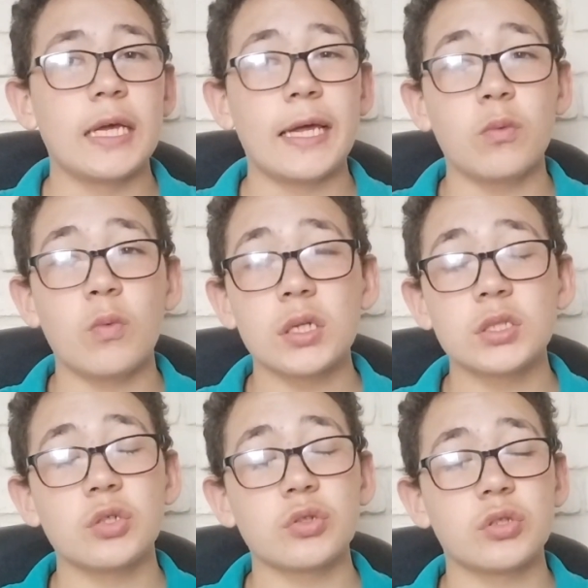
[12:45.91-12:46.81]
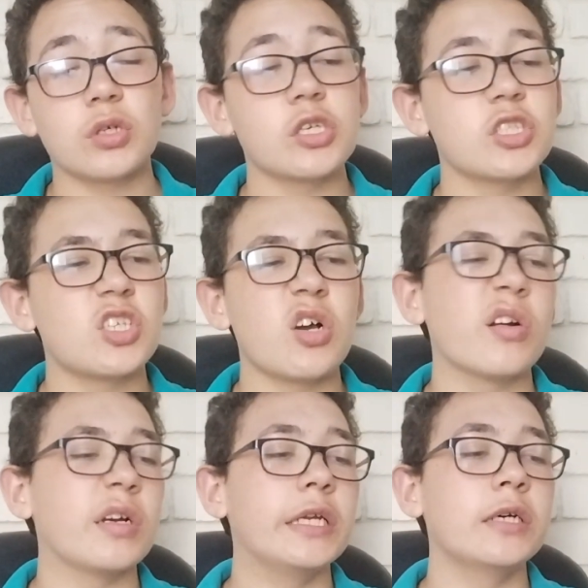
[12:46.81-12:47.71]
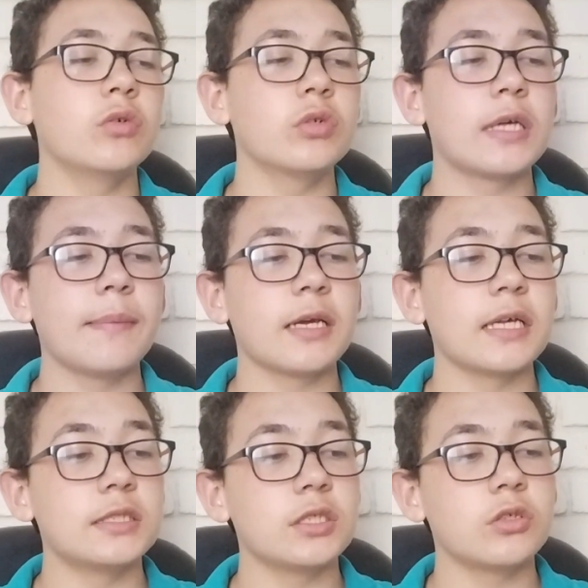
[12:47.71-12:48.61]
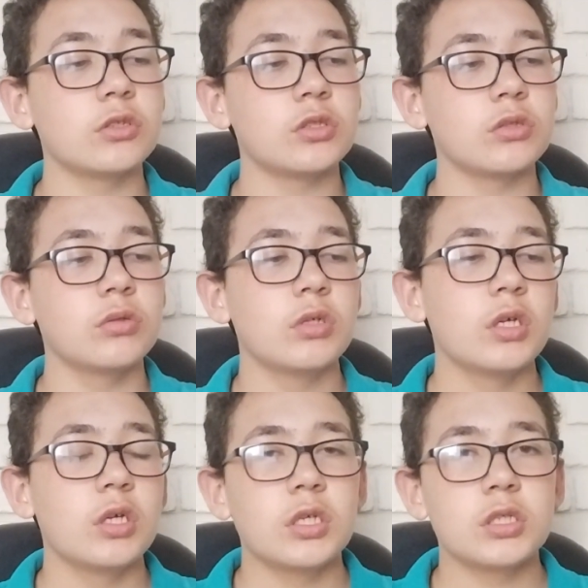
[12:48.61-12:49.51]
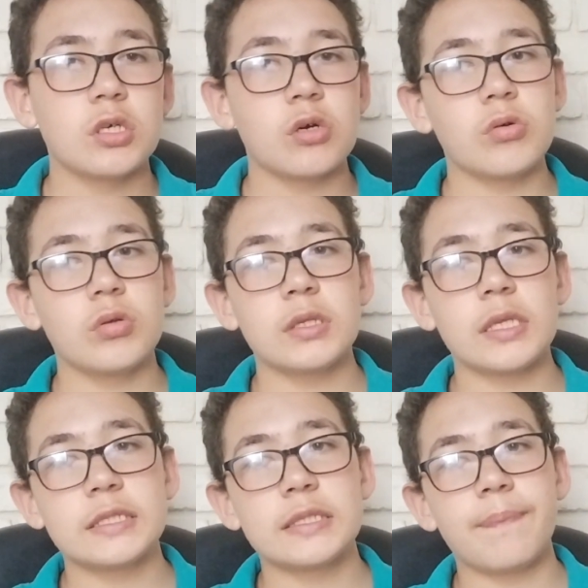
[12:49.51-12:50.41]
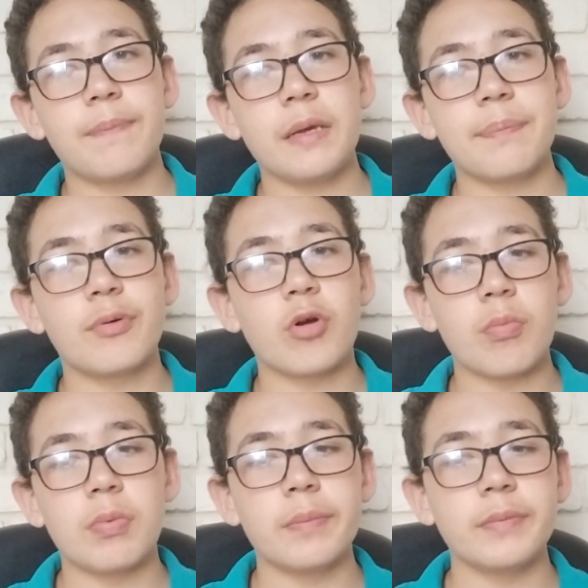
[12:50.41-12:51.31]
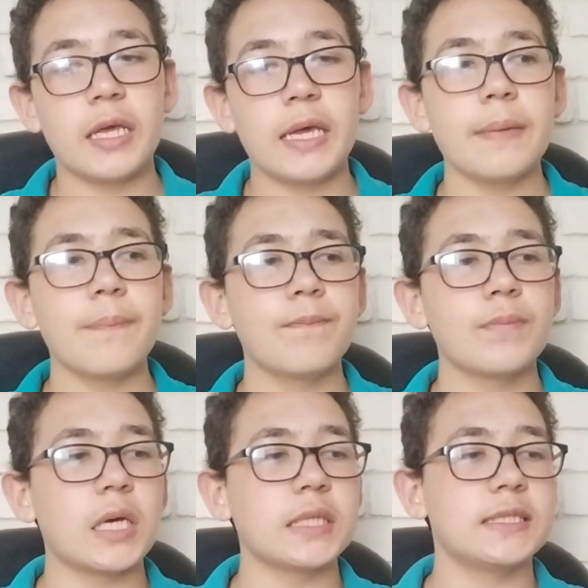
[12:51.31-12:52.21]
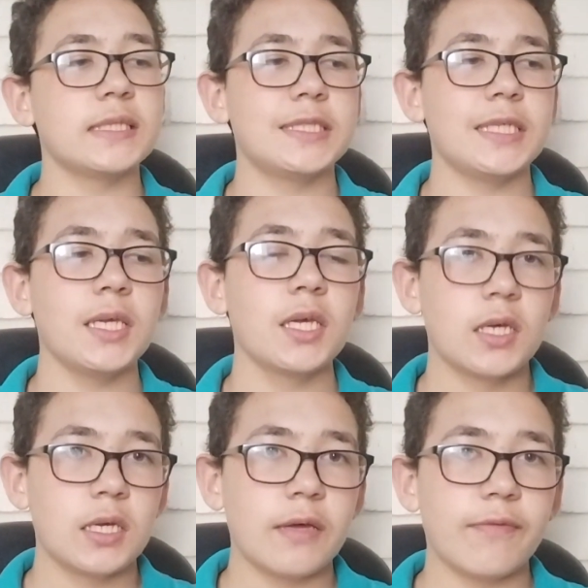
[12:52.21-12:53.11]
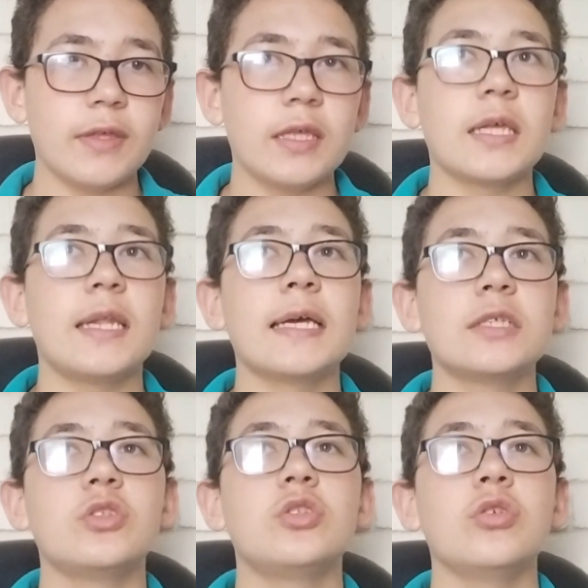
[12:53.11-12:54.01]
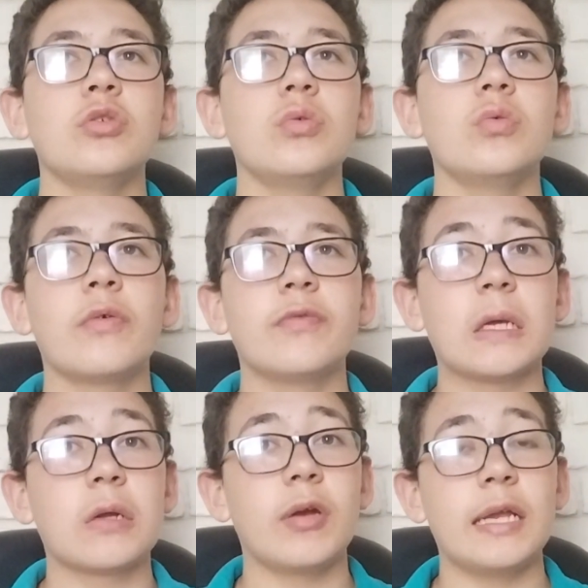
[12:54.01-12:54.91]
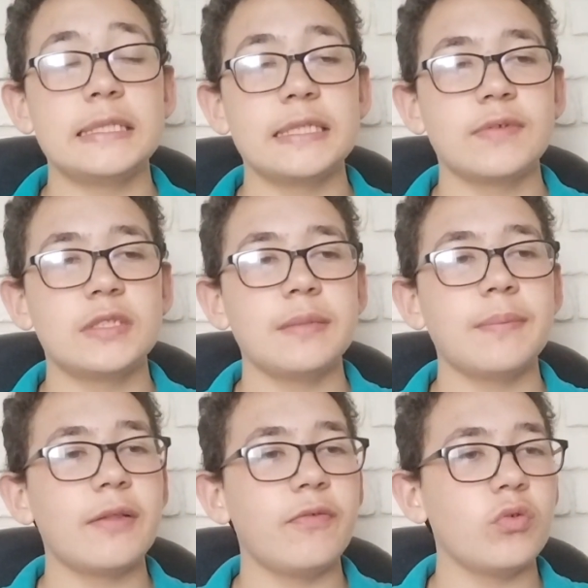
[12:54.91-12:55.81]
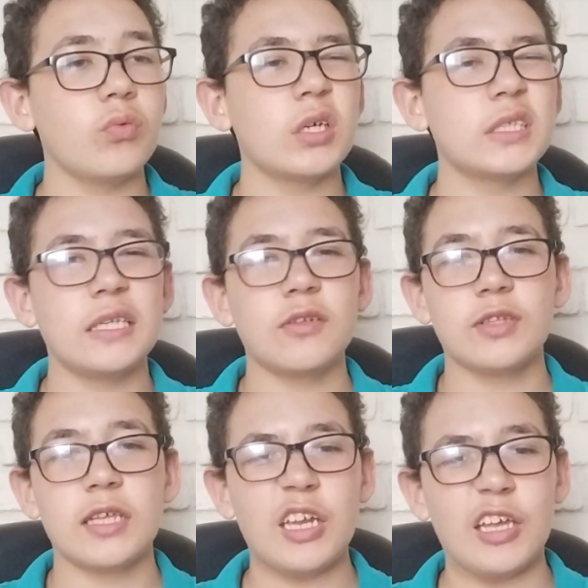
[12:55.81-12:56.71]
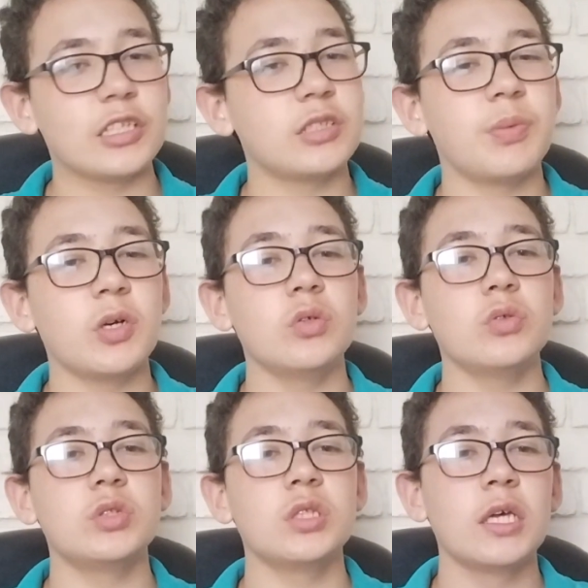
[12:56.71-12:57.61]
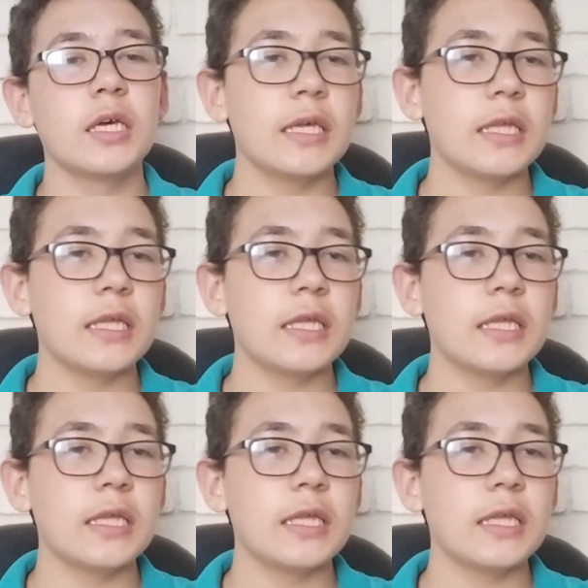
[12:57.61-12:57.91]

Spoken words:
Had one shot on target the whole game against Arsenal. So there's a big problem there at City. I think it has to do with the creativity. Midfield wise, they're not getting exposed.